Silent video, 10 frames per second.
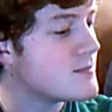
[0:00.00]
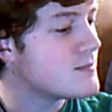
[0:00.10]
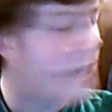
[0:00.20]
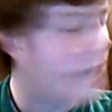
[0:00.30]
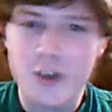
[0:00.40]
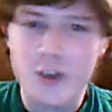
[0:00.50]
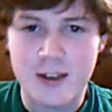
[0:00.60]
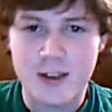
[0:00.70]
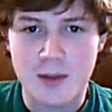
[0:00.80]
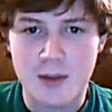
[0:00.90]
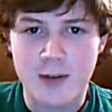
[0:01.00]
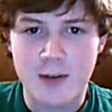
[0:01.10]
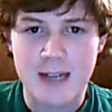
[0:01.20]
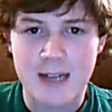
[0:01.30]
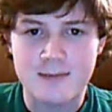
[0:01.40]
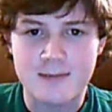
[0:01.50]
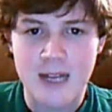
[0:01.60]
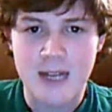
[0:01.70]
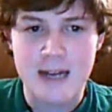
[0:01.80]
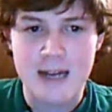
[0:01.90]
I should simplify,
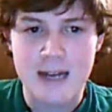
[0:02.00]
as